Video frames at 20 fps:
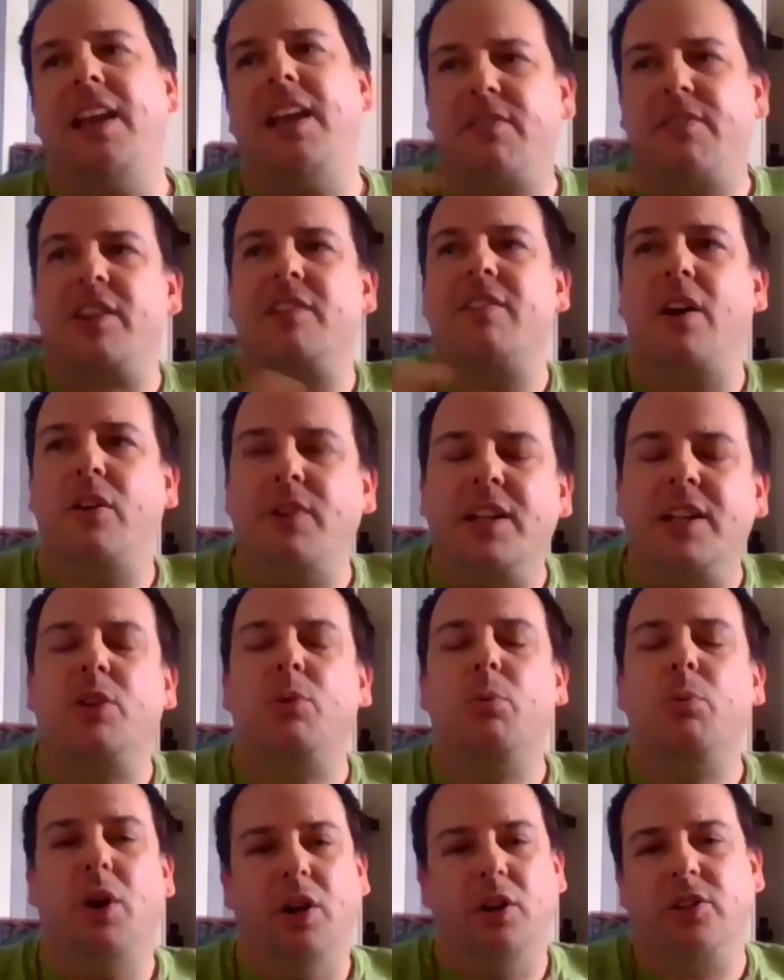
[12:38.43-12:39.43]
and they live in their own
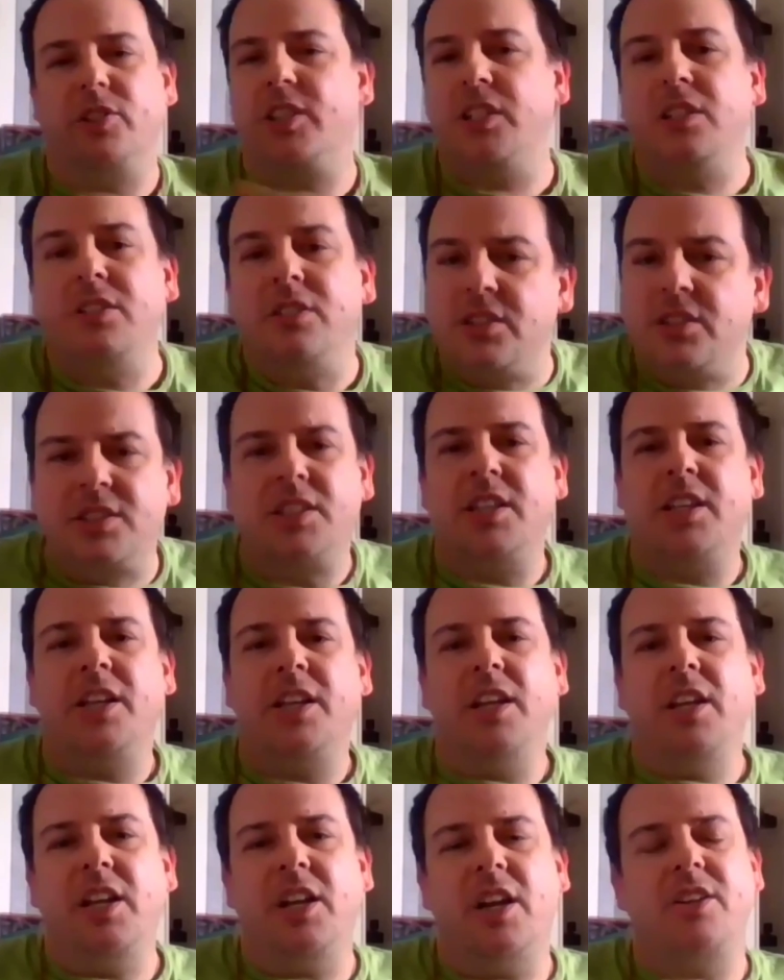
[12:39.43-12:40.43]
little world, and
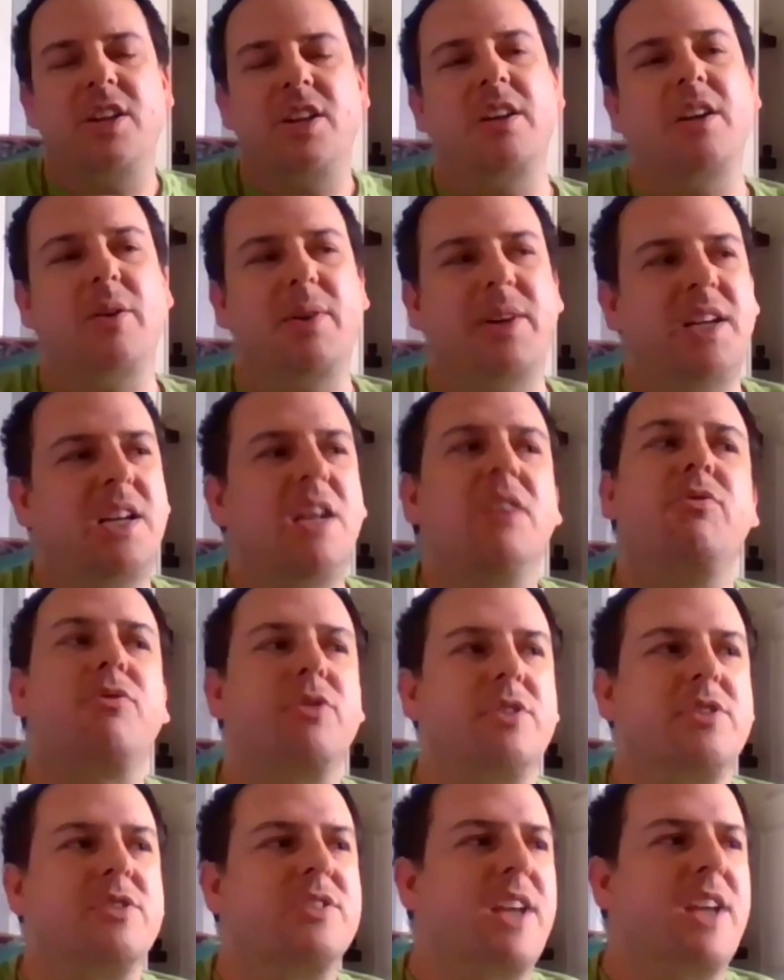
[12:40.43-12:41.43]
don't know any
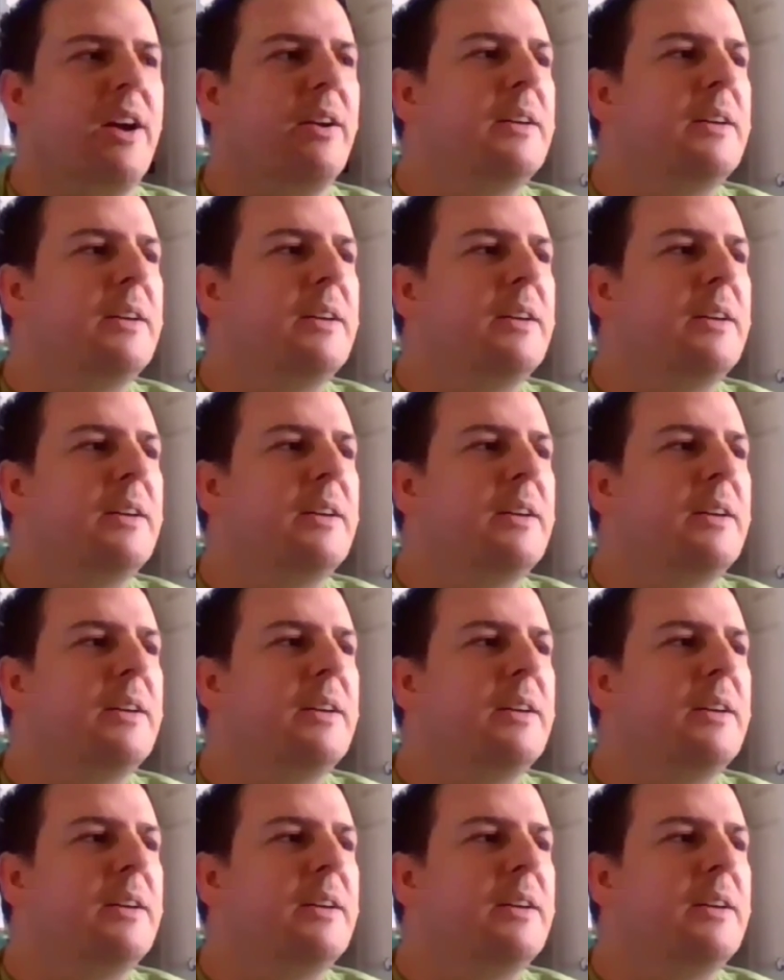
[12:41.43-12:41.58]
different.